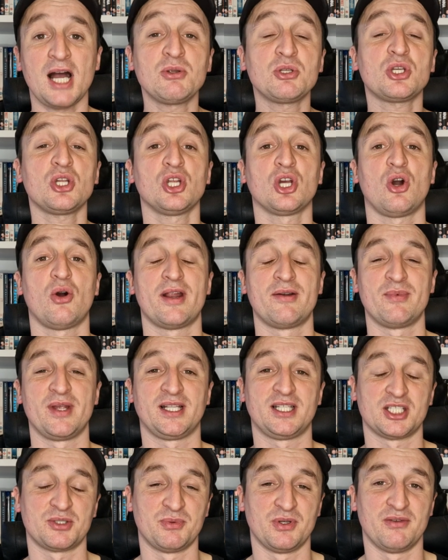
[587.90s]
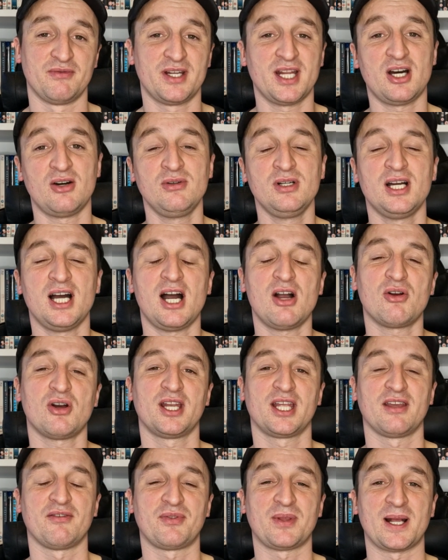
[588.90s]
I'm just going to go ahead and rate this movie now. I'm
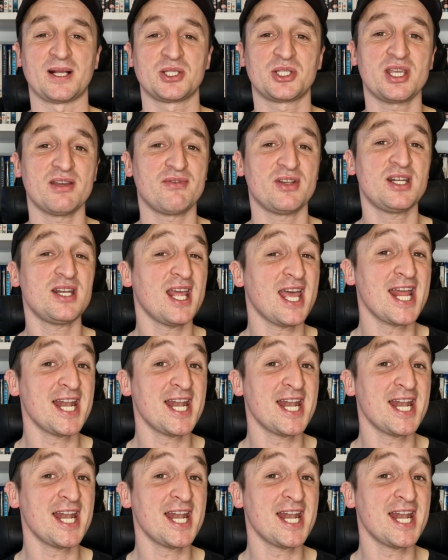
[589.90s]
going to give Thanksgiving